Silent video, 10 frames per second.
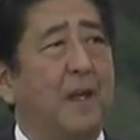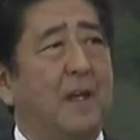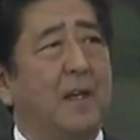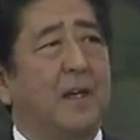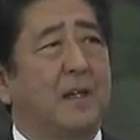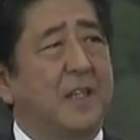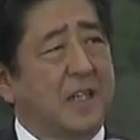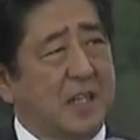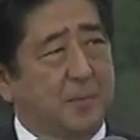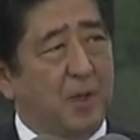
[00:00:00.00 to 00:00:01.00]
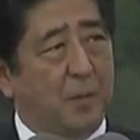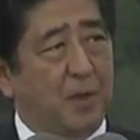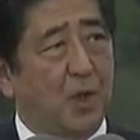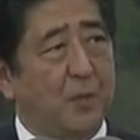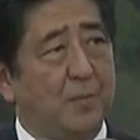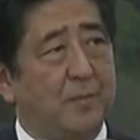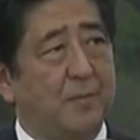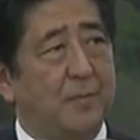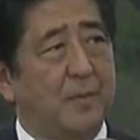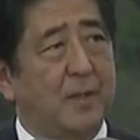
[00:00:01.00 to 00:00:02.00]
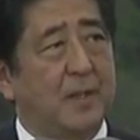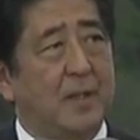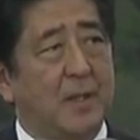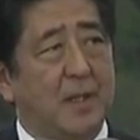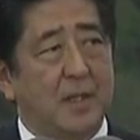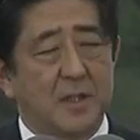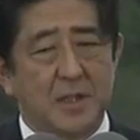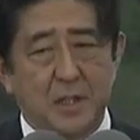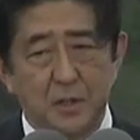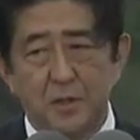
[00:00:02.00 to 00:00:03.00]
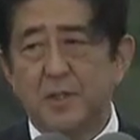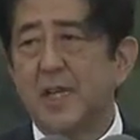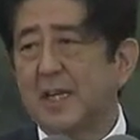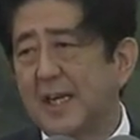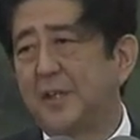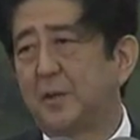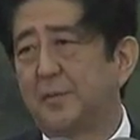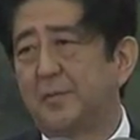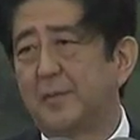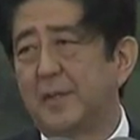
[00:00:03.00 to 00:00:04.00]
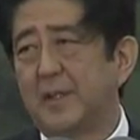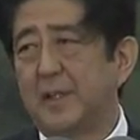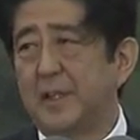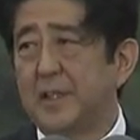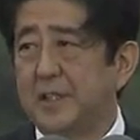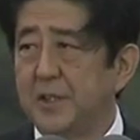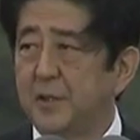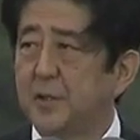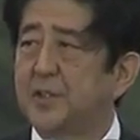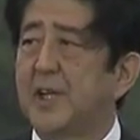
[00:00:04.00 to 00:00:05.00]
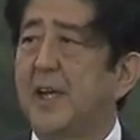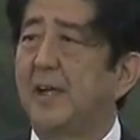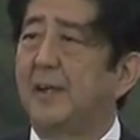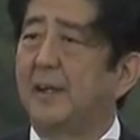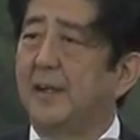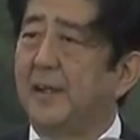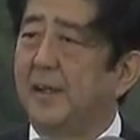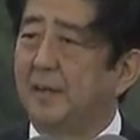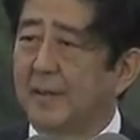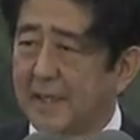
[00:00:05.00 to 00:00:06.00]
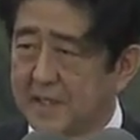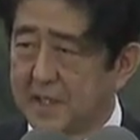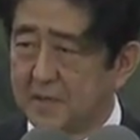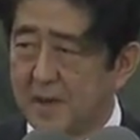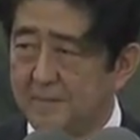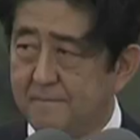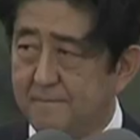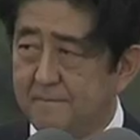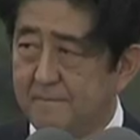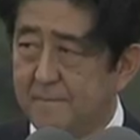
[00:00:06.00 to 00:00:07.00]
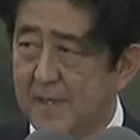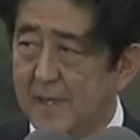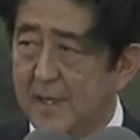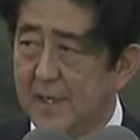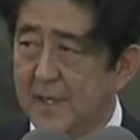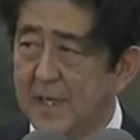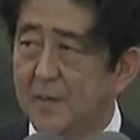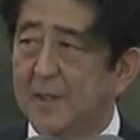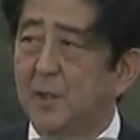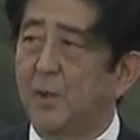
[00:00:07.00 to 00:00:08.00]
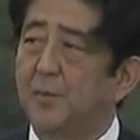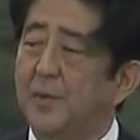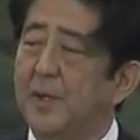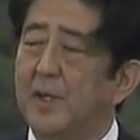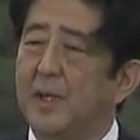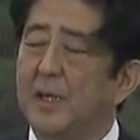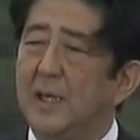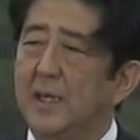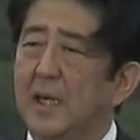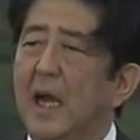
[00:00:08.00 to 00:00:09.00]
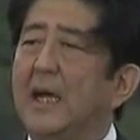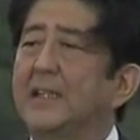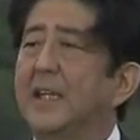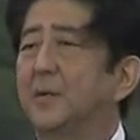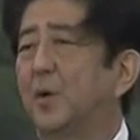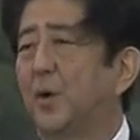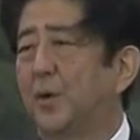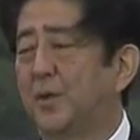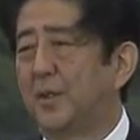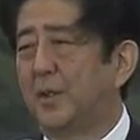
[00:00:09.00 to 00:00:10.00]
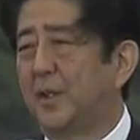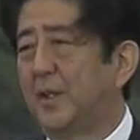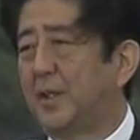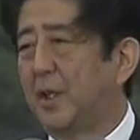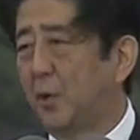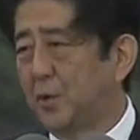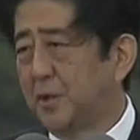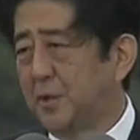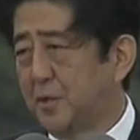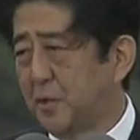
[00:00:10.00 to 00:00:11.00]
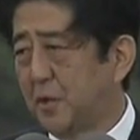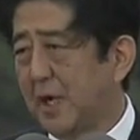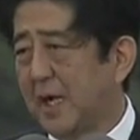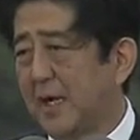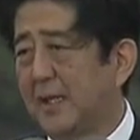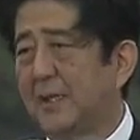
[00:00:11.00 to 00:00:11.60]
Under the leadership of the United States, Japan, as a member of the free world, was able to enjoy peace and prosperity.